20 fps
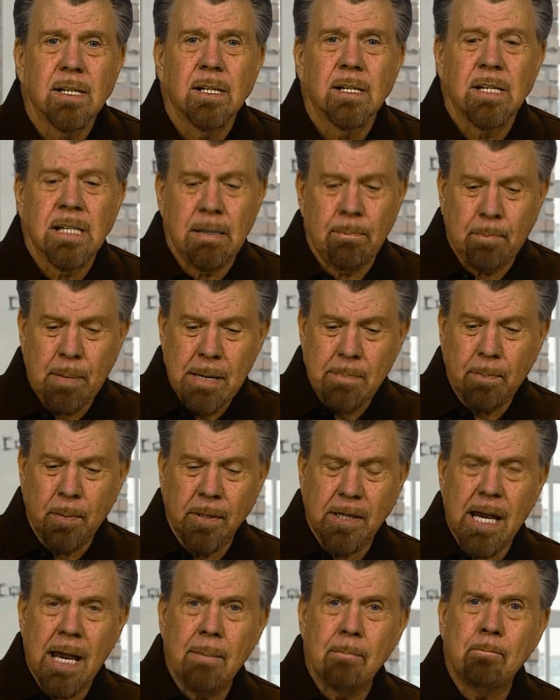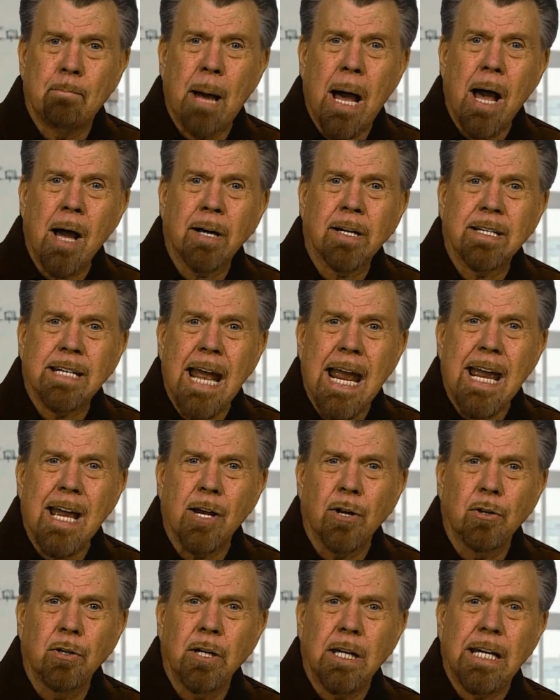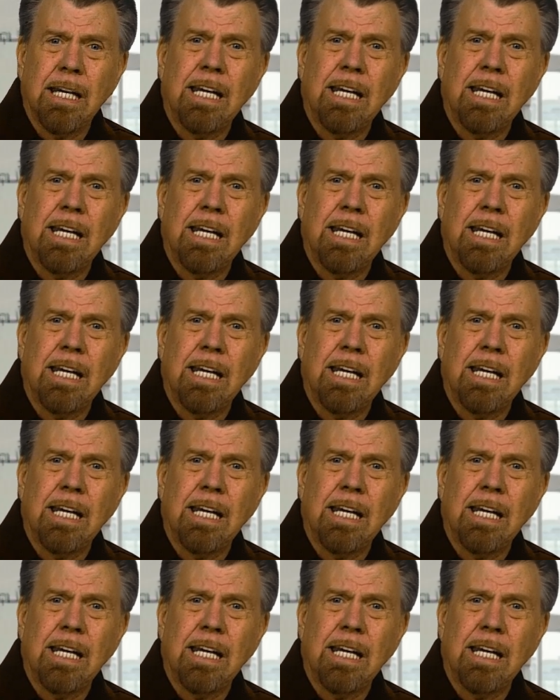that people get bogged down